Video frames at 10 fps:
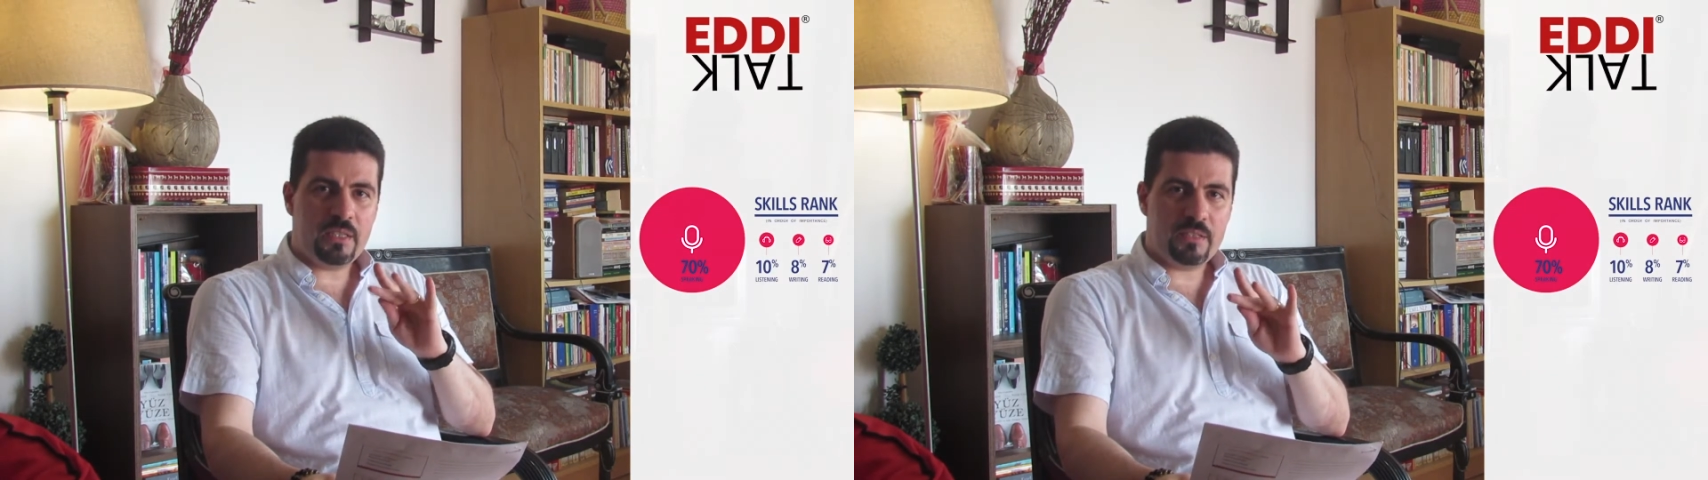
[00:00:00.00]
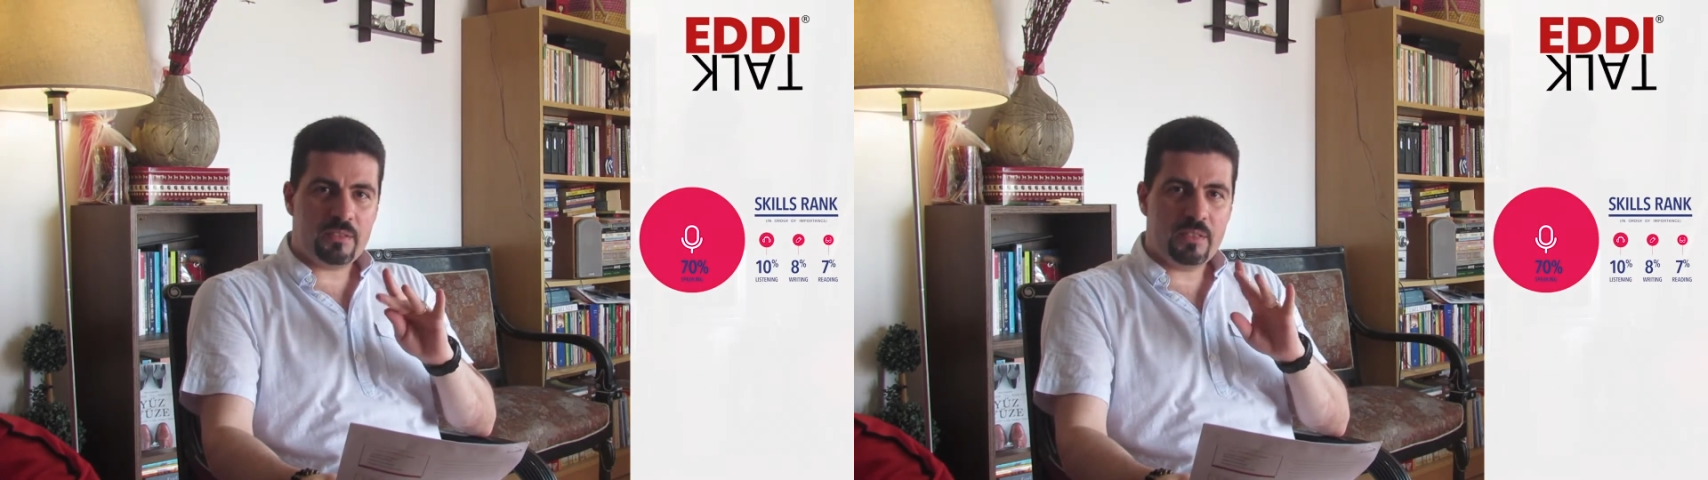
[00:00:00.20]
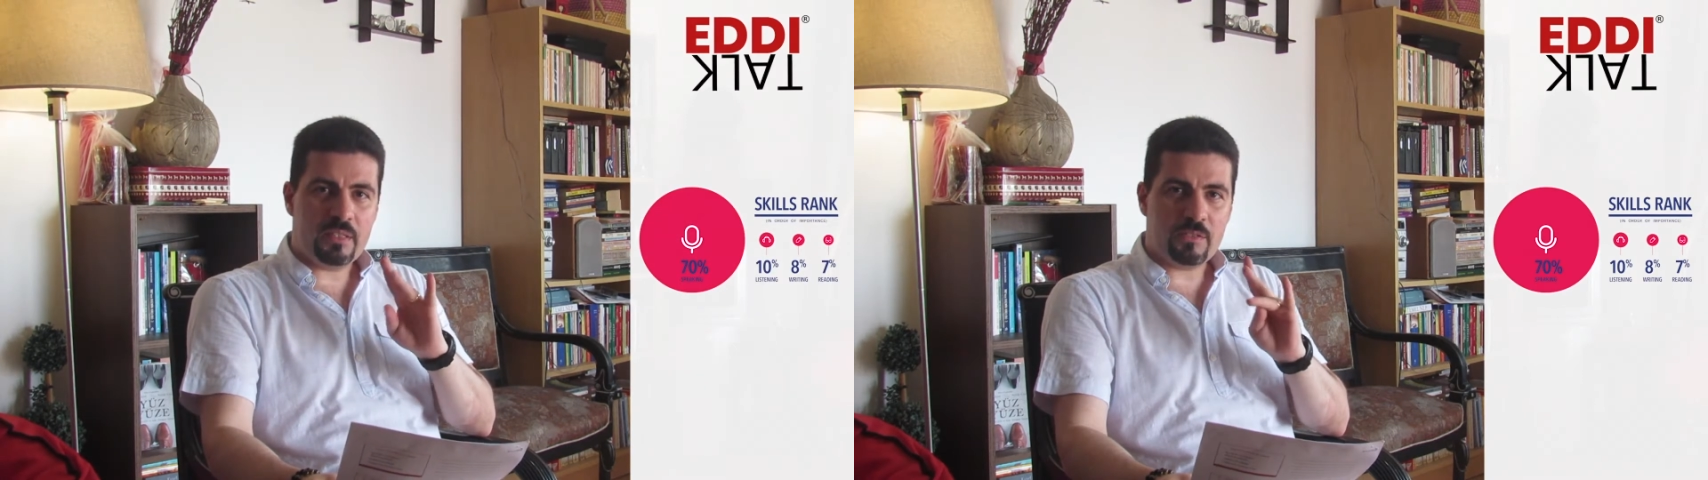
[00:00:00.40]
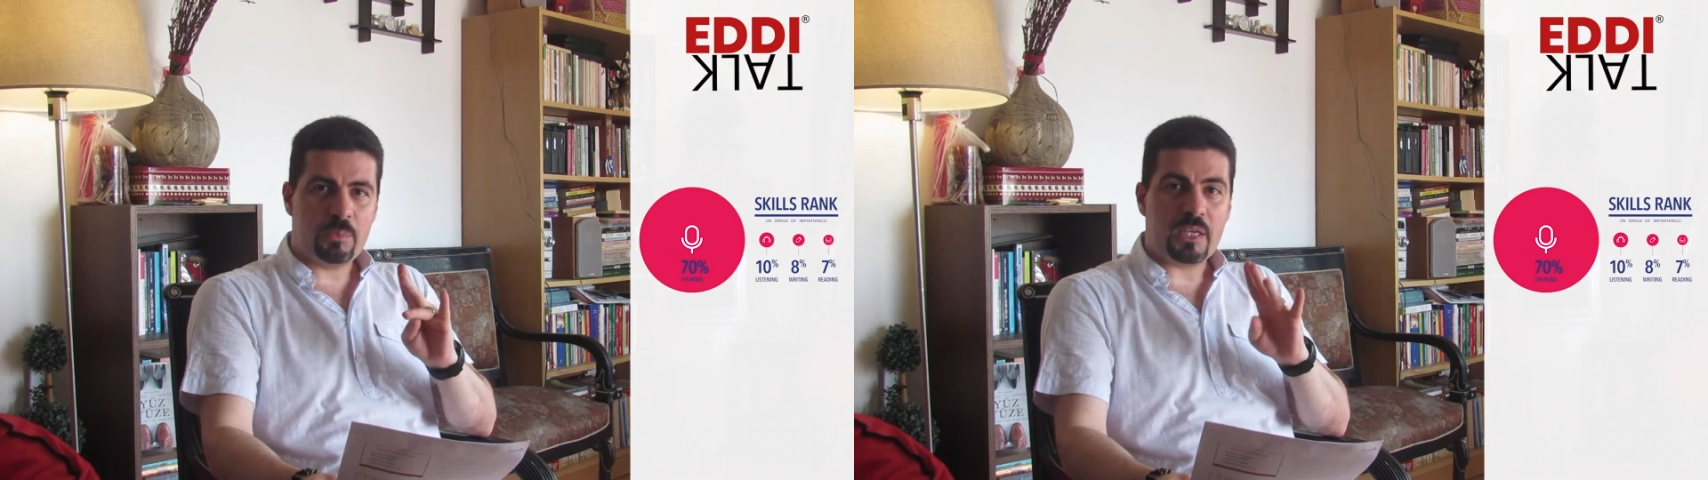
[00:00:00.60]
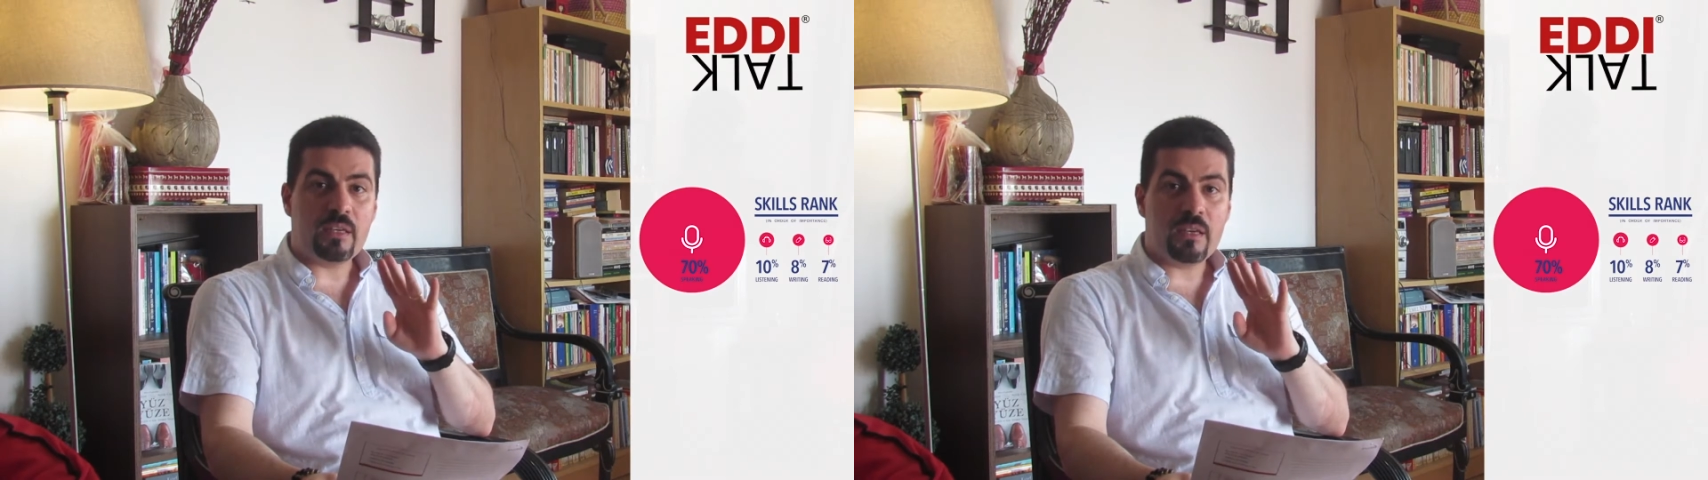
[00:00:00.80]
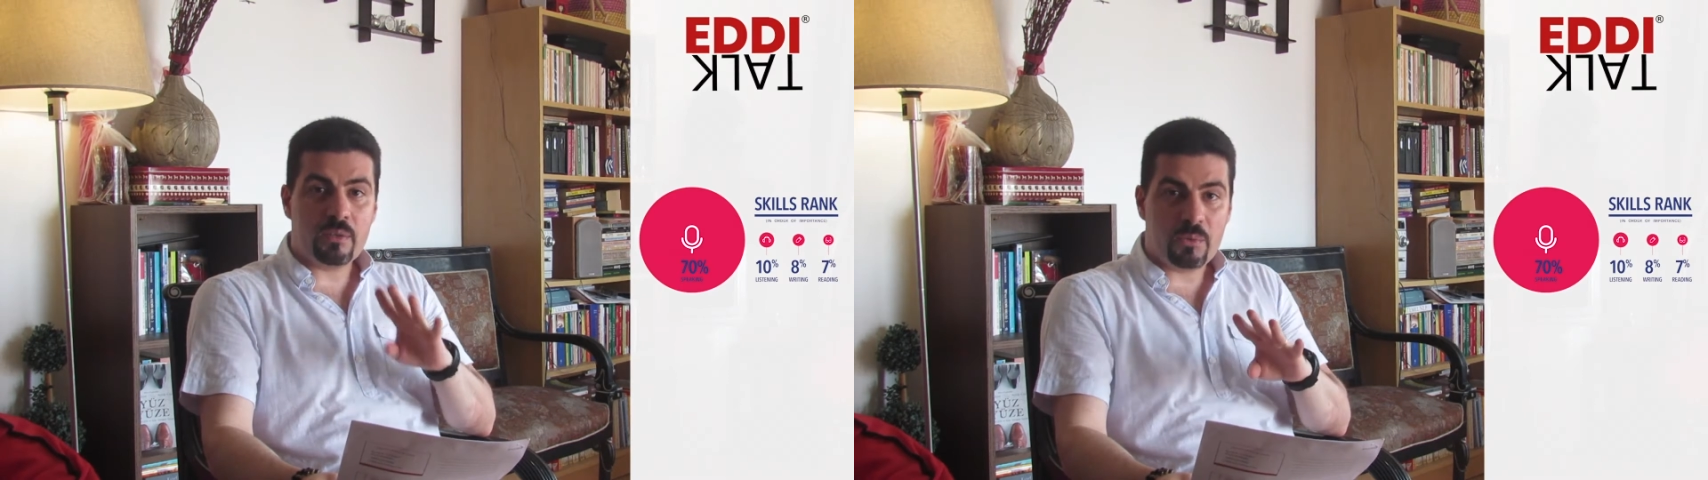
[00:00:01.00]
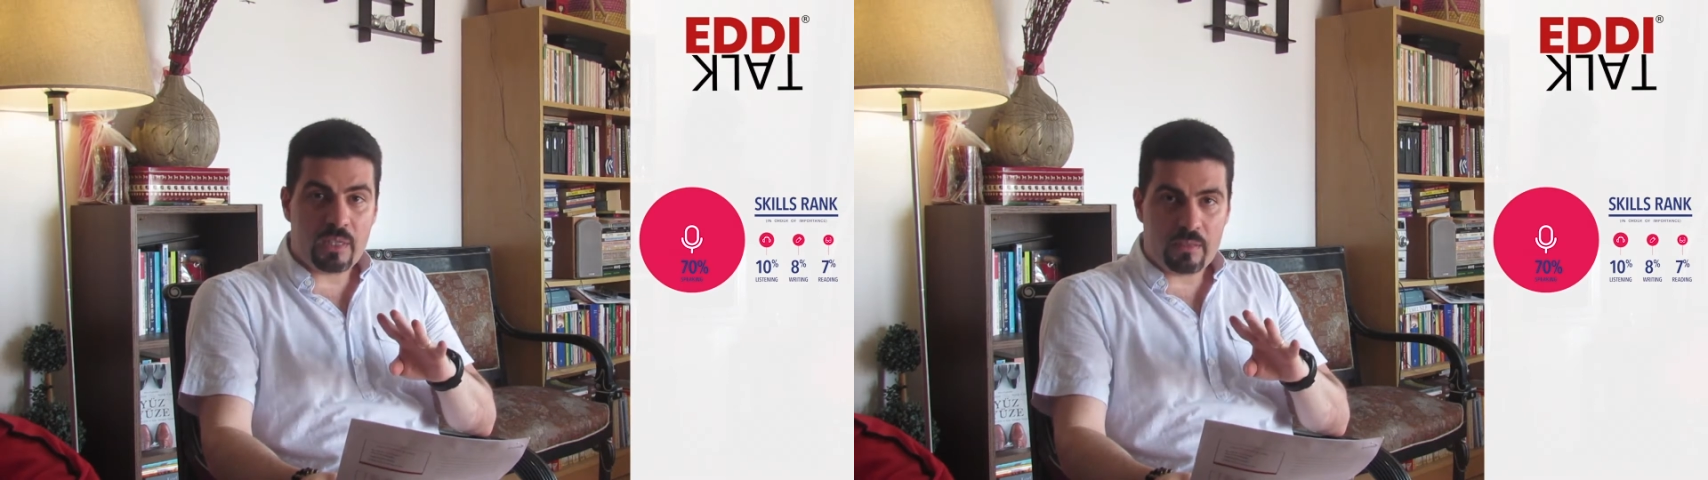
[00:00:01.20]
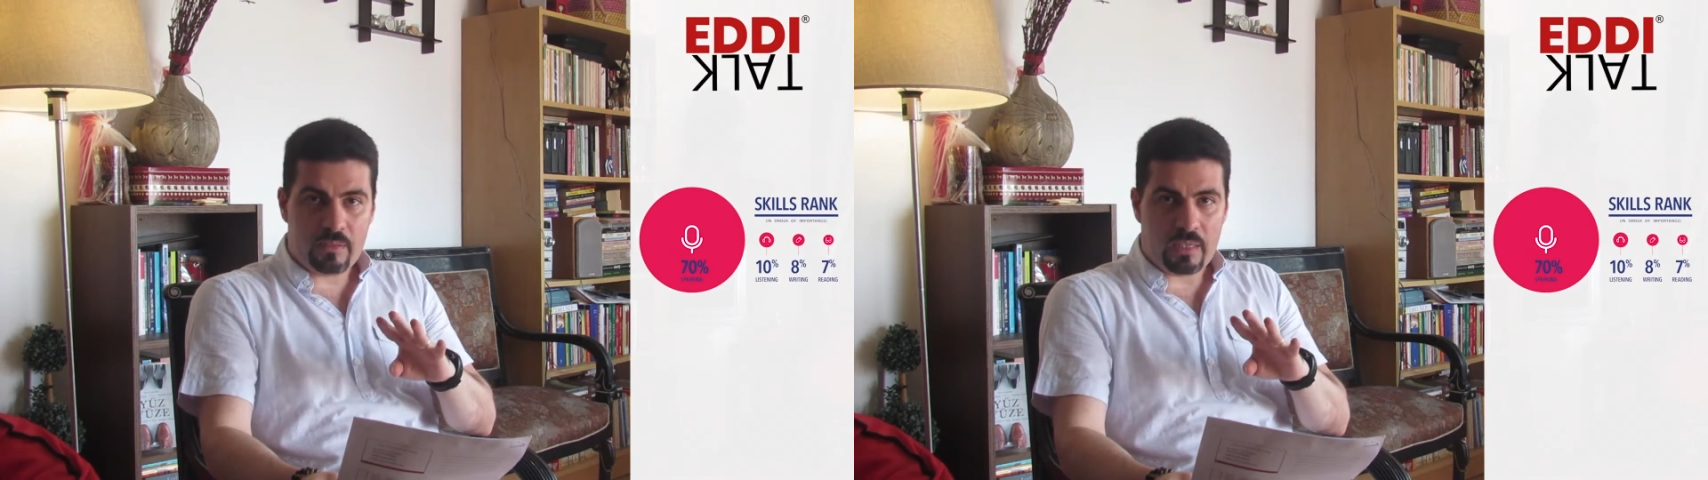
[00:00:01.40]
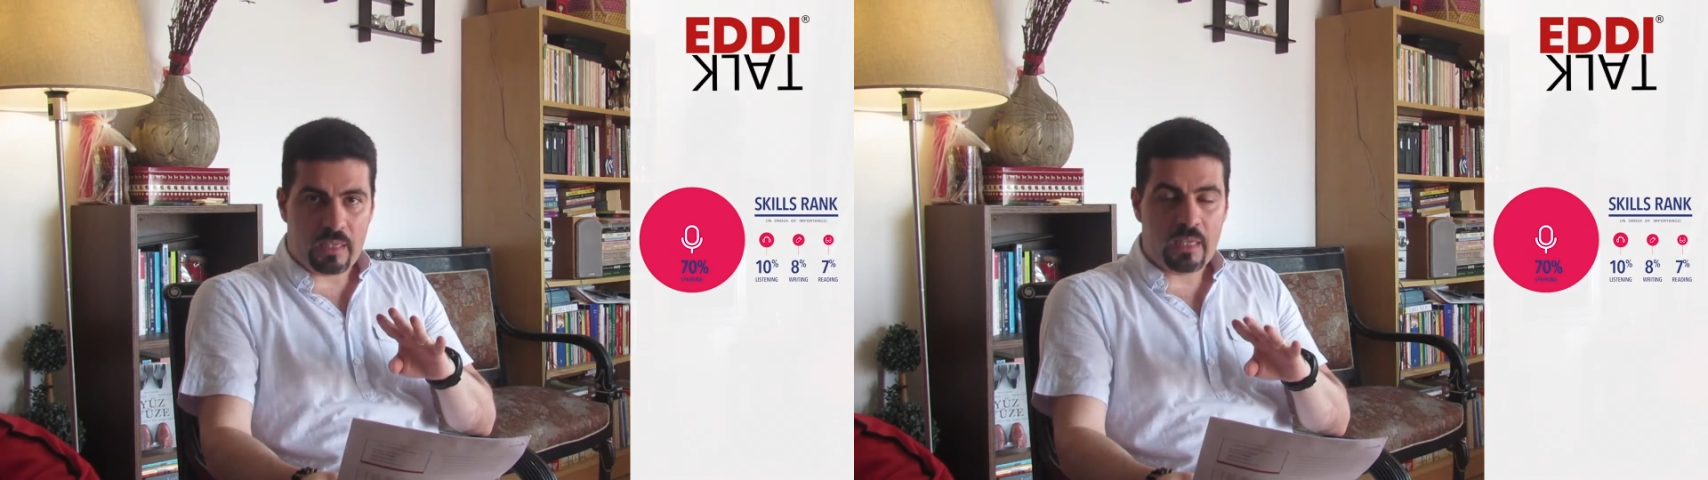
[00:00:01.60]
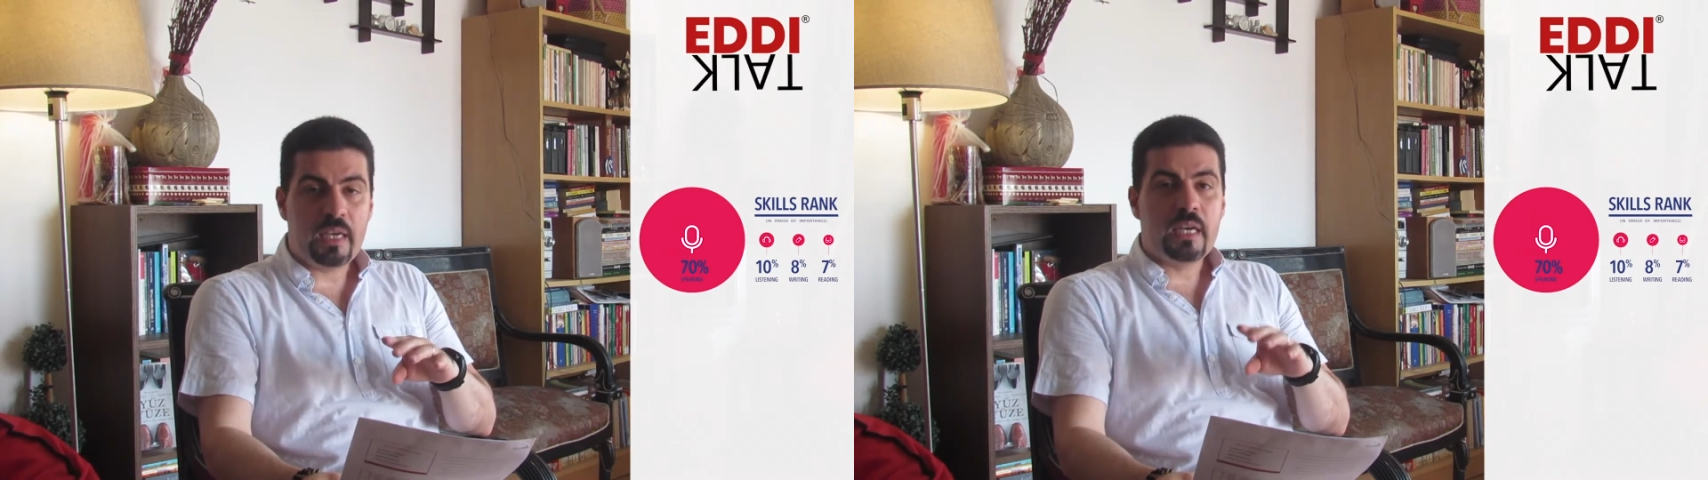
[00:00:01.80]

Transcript: listening, speaking, and writing,